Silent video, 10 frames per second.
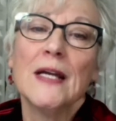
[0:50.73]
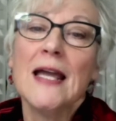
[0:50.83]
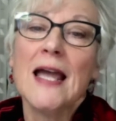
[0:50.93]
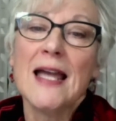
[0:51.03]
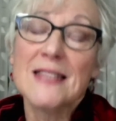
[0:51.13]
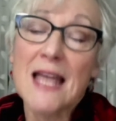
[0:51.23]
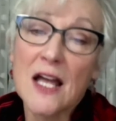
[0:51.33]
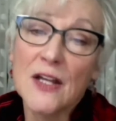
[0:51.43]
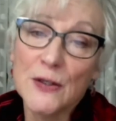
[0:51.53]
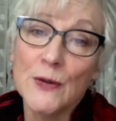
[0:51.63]
And
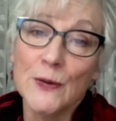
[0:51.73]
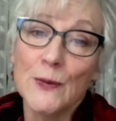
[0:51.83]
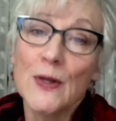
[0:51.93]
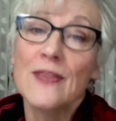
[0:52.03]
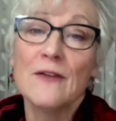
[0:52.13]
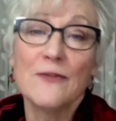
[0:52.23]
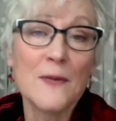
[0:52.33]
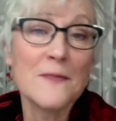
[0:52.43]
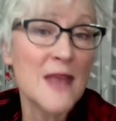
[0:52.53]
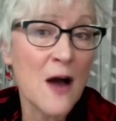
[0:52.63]
tell you that
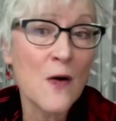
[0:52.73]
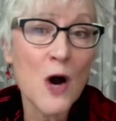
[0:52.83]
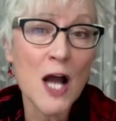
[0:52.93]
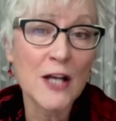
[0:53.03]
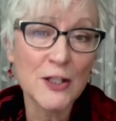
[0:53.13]
from now on,